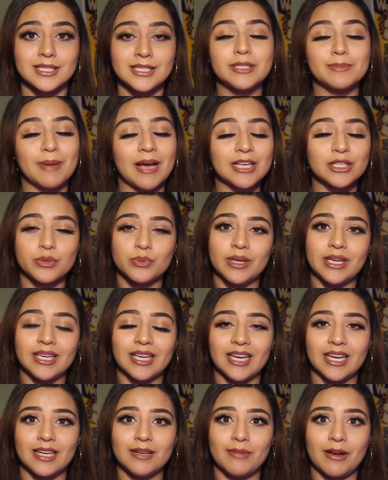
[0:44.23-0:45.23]
This past
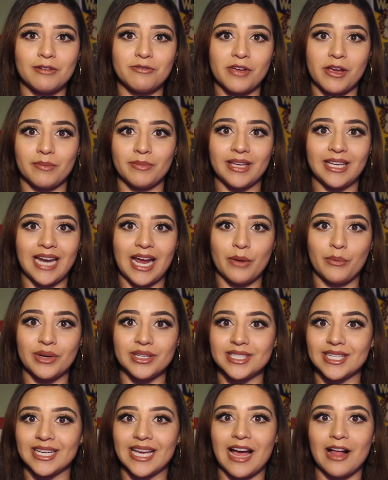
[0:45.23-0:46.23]
weekend, my family and I
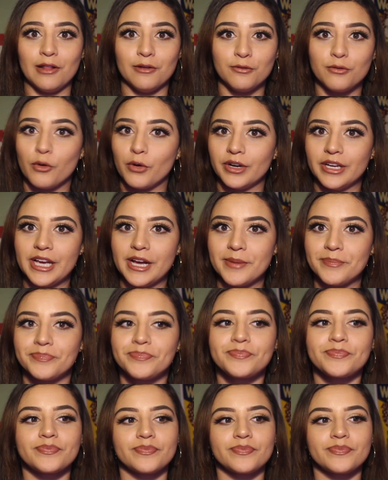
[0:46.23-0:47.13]
went to California,